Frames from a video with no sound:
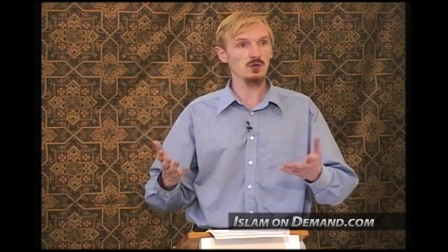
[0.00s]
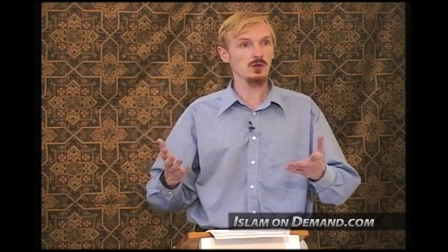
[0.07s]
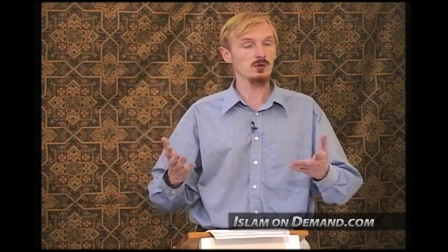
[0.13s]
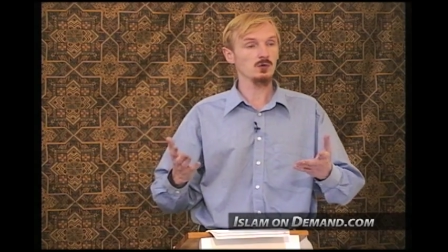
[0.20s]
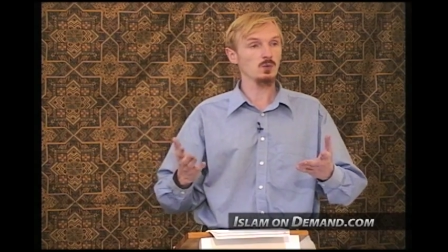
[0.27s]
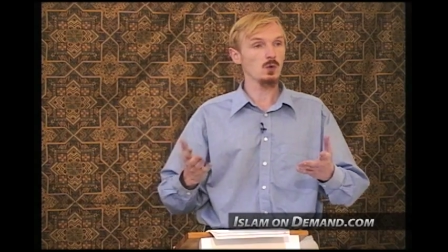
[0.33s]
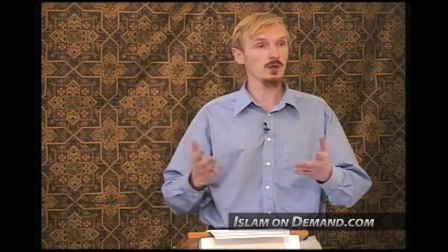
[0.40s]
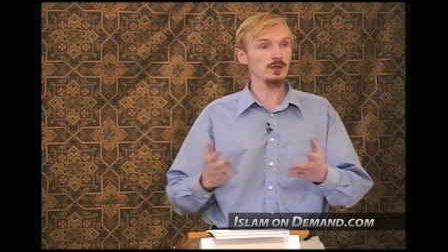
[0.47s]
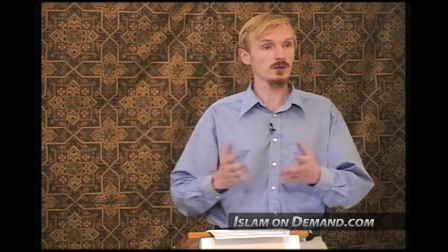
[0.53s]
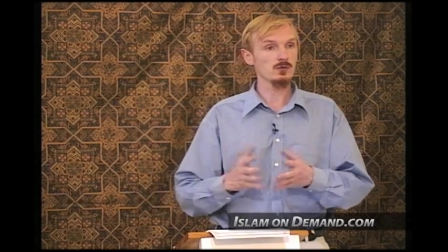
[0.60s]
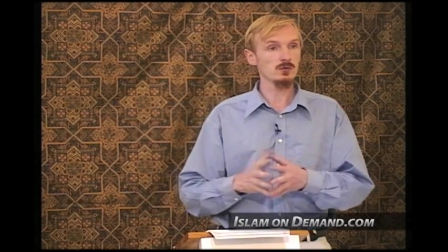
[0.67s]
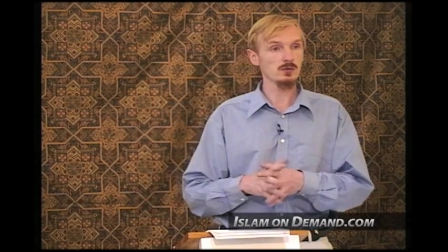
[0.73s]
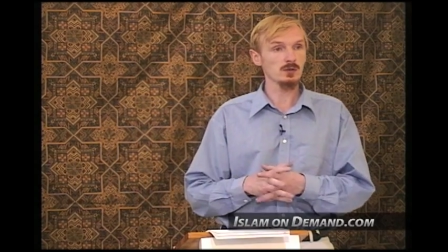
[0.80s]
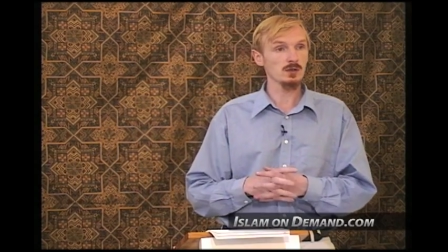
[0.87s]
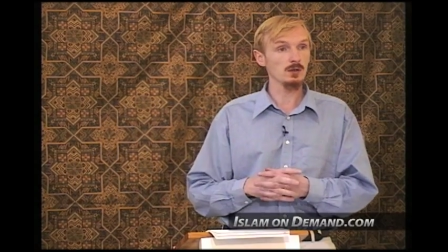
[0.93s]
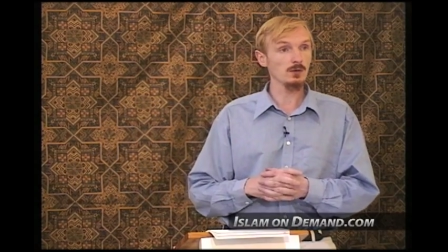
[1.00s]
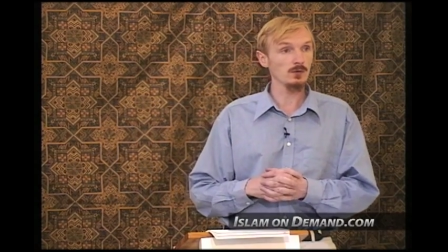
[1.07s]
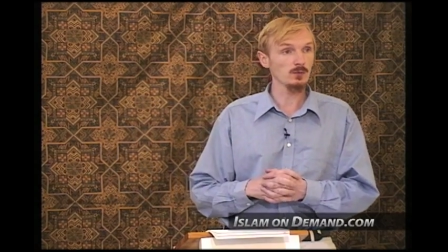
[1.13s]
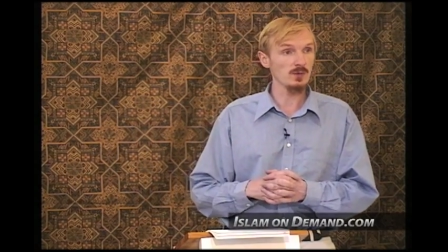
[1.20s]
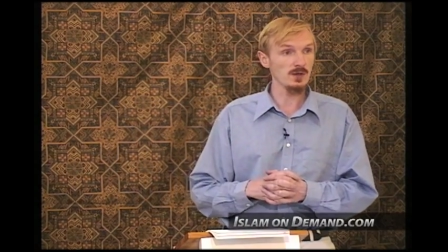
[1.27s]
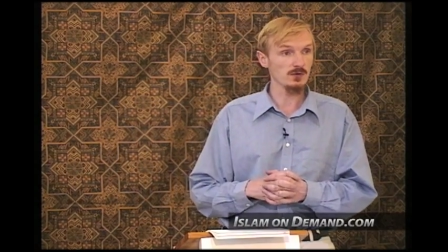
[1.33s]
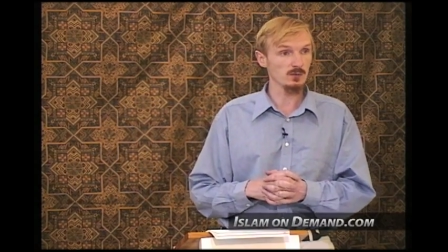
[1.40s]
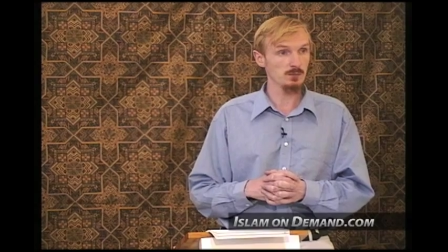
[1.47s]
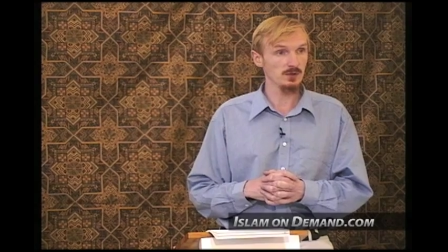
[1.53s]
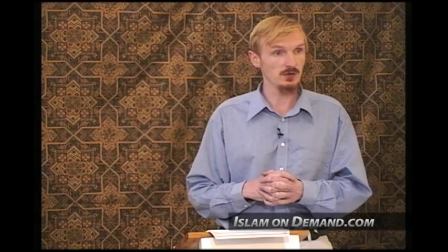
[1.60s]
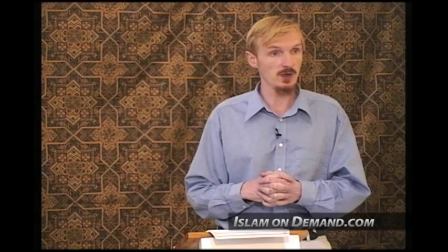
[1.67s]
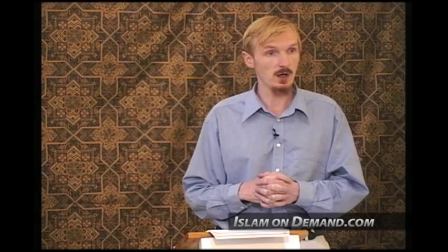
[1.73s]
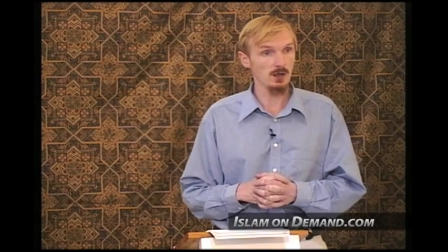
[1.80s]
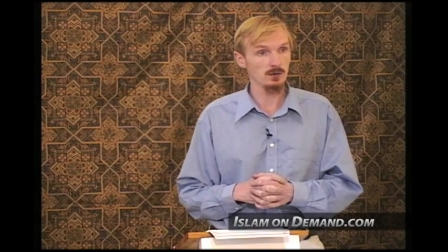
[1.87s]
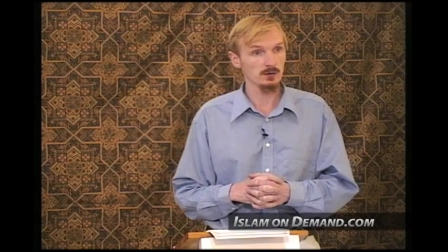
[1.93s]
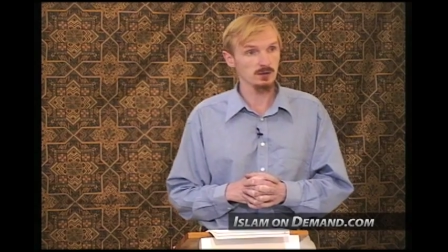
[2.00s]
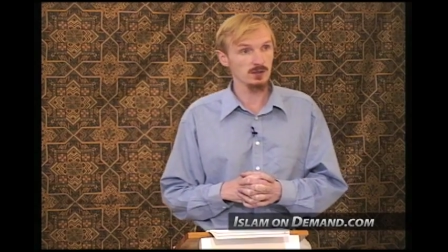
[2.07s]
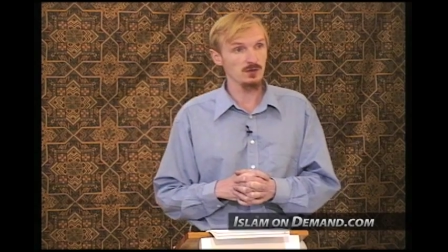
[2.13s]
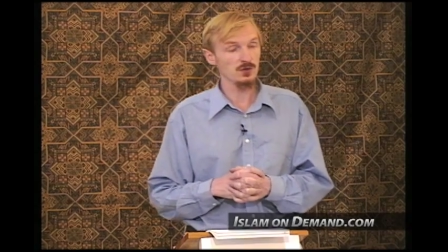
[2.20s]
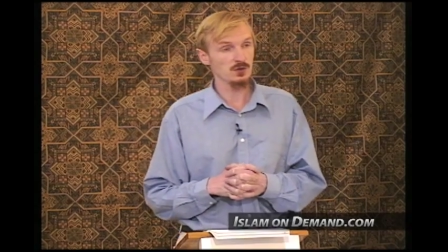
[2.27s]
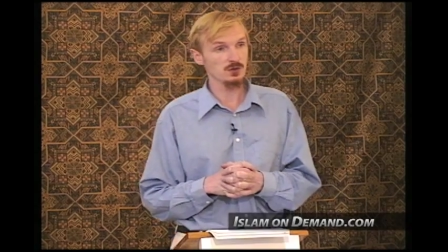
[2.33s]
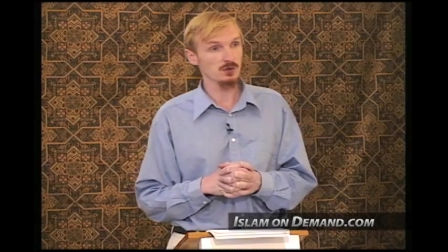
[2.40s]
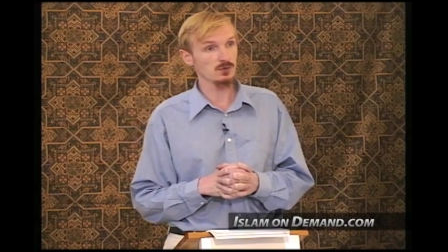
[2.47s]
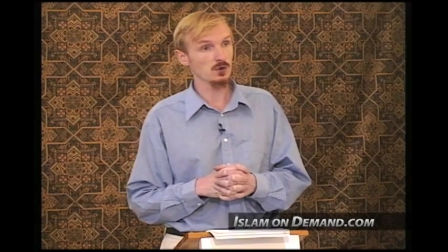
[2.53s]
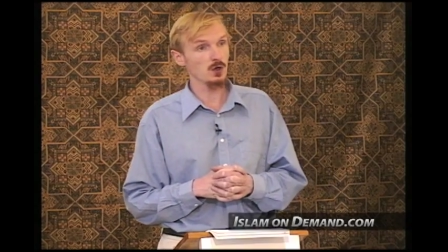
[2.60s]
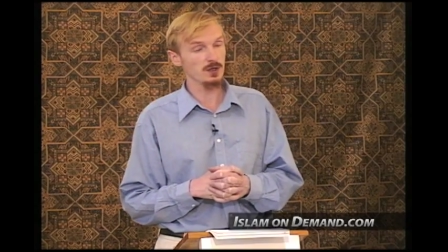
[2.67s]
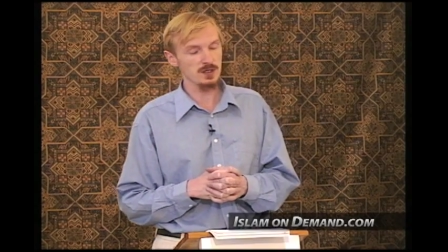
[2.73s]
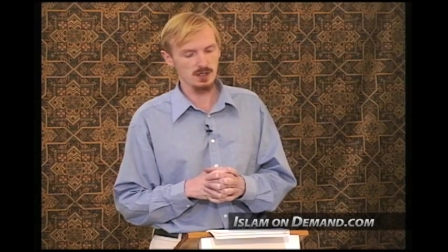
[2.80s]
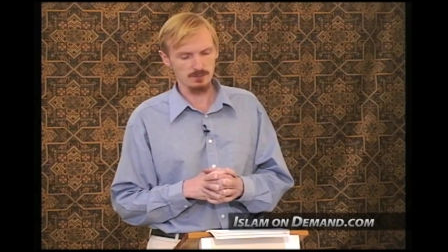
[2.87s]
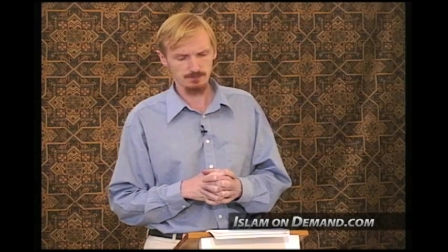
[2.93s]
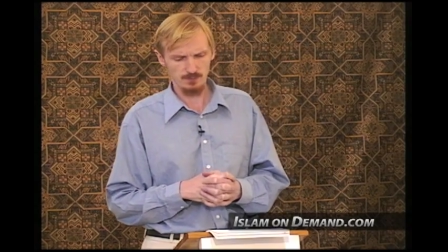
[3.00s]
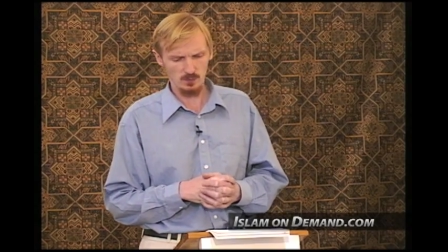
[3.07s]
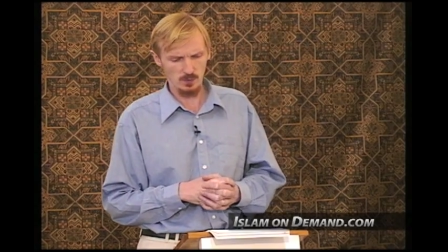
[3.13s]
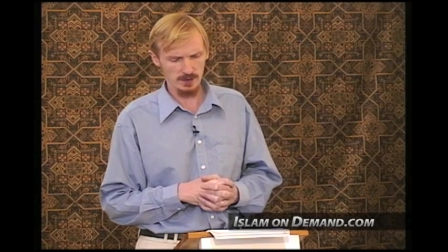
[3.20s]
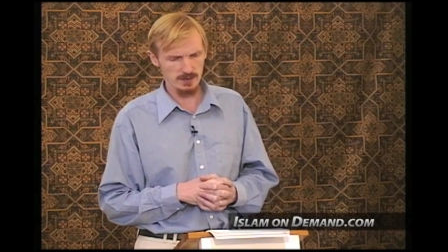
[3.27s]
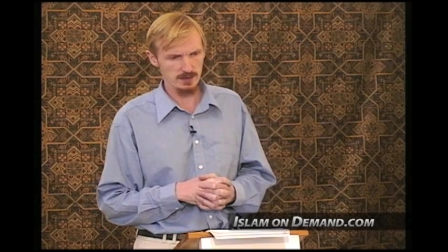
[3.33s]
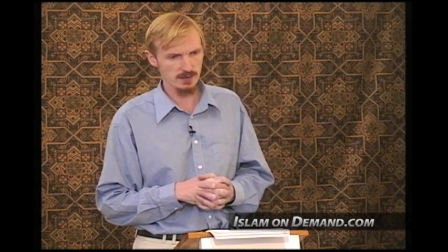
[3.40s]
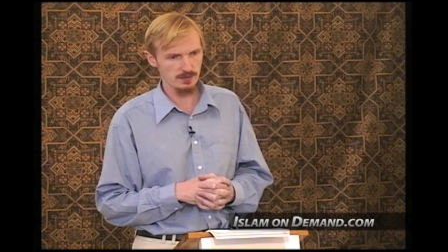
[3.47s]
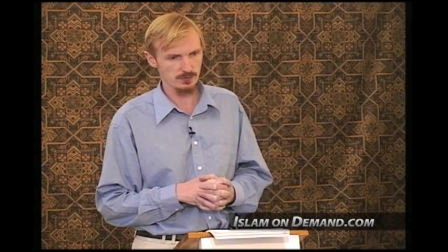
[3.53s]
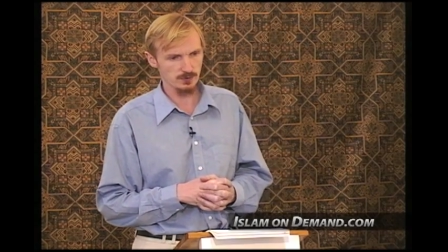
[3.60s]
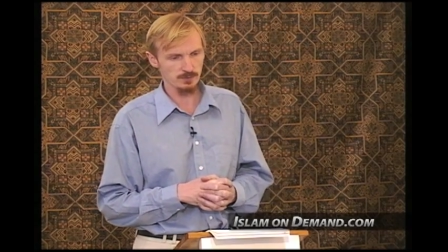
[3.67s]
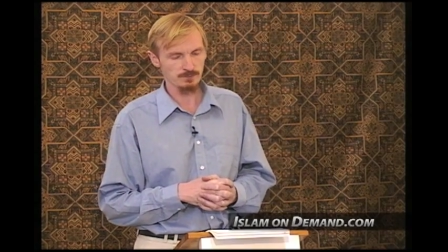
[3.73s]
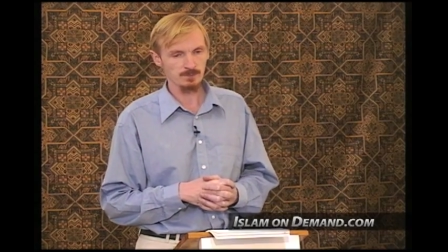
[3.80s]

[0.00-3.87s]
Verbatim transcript: he was walking through the goldsmith's bazaar in the city of Konya, where he lived,